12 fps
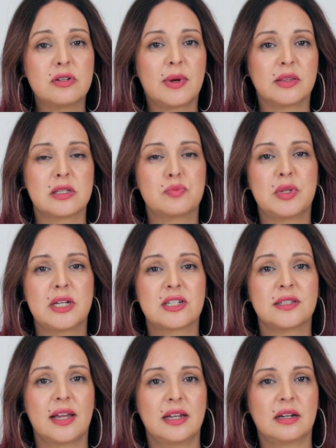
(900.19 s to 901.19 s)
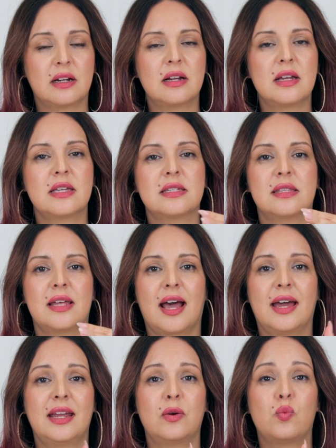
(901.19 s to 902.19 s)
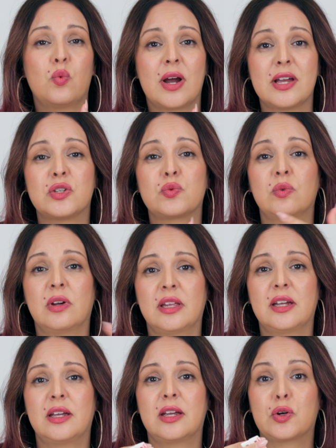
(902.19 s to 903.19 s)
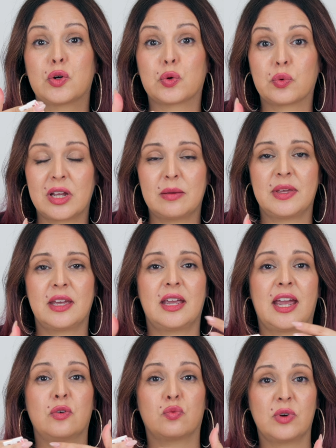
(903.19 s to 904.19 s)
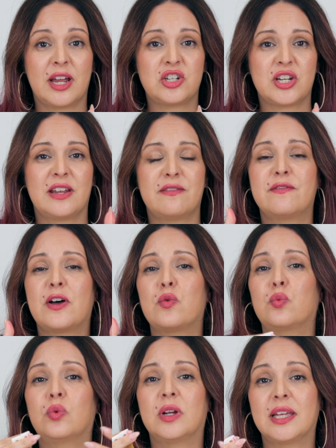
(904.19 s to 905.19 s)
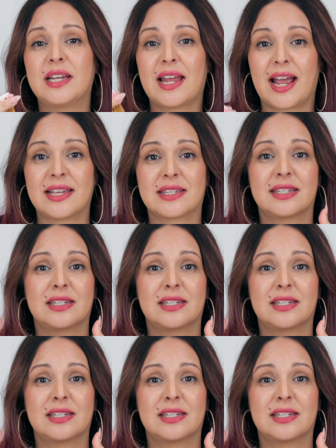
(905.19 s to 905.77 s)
about this bleach lightener is that it was really creamy and rich, and it felt really nice